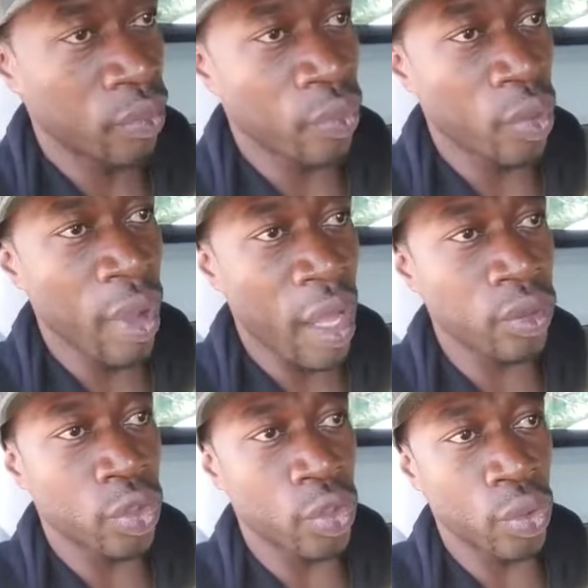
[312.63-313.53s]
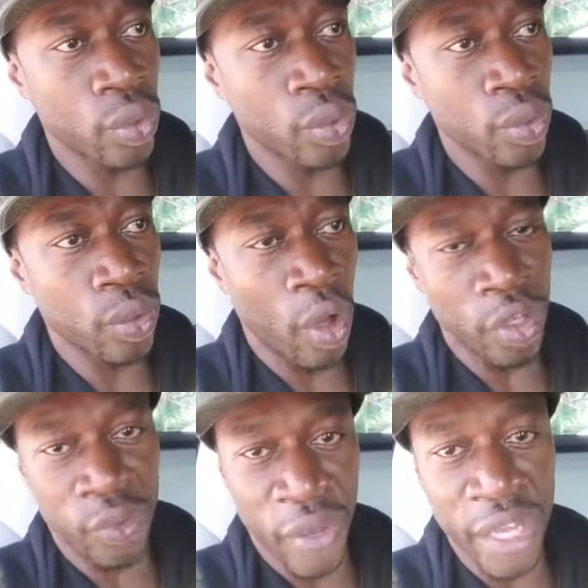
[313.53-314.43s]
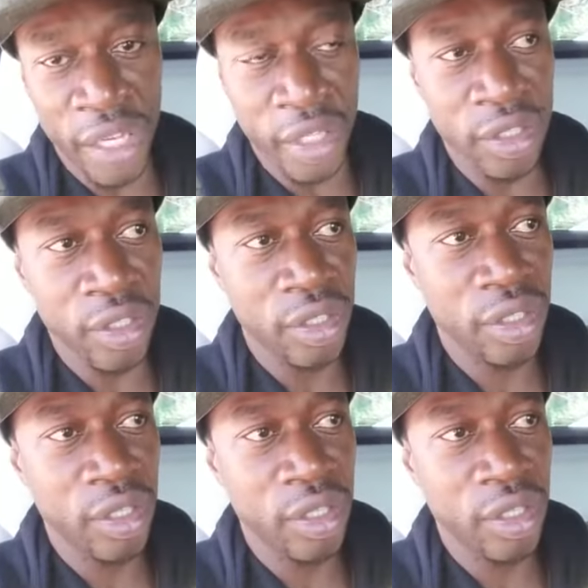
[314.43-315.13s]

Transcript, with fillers: flew out to Las Vegas